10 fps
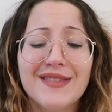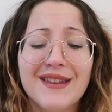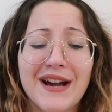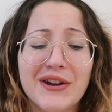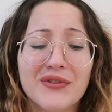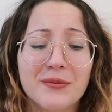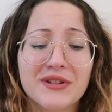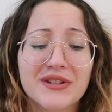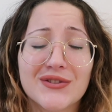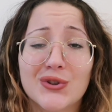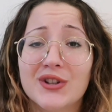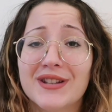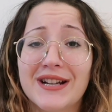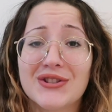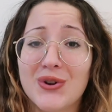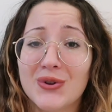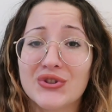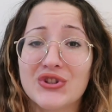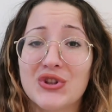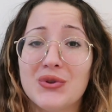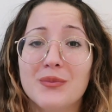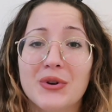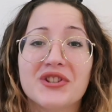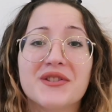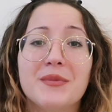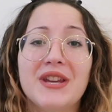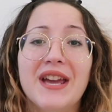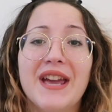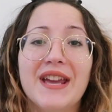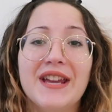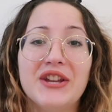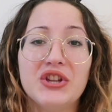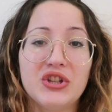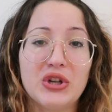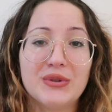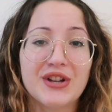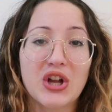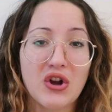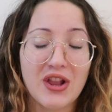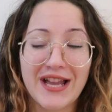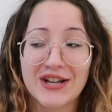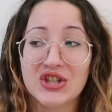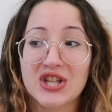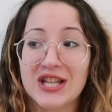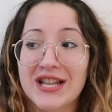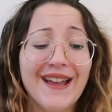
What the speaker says: The guy from the store that I talked to booked me a Yodel collection,